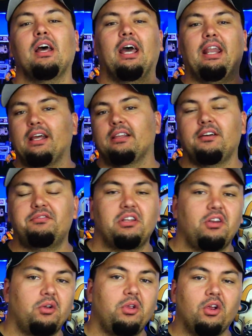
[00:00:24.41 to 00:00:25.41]
and I'd love to
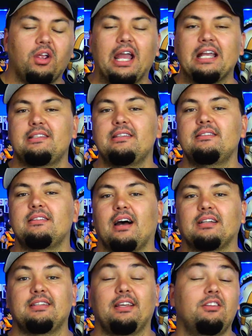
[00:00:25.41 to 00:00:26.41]
know your guys'
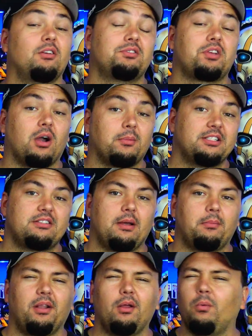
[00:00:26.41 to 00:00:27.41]
thoughts in those comments down below.